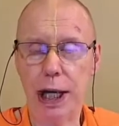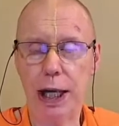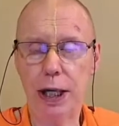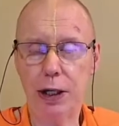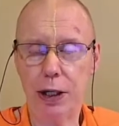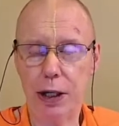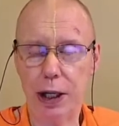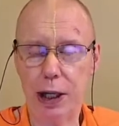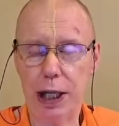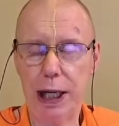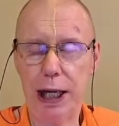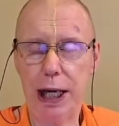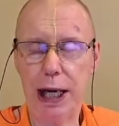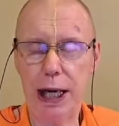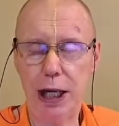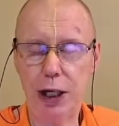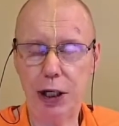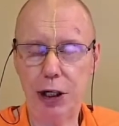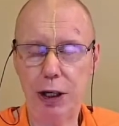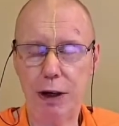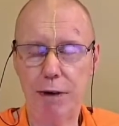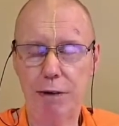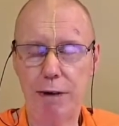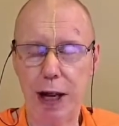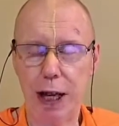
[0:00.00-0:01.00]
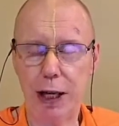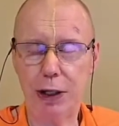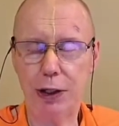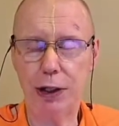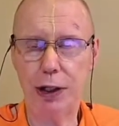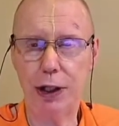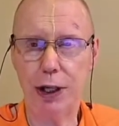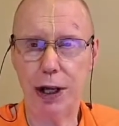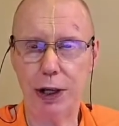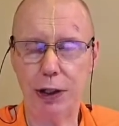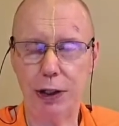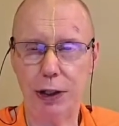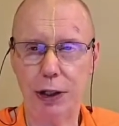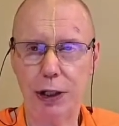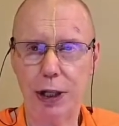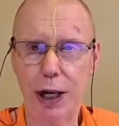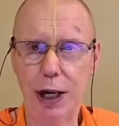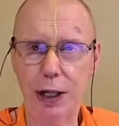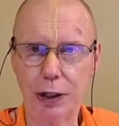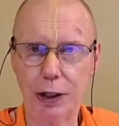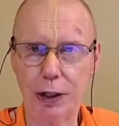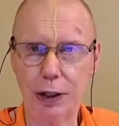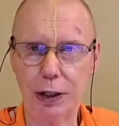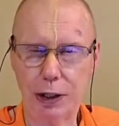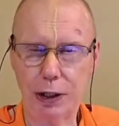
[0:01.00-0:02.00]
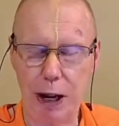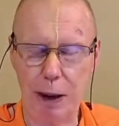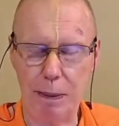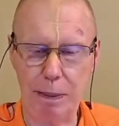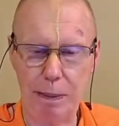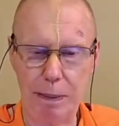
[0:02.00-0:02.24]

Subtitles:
to the Ishavasya system,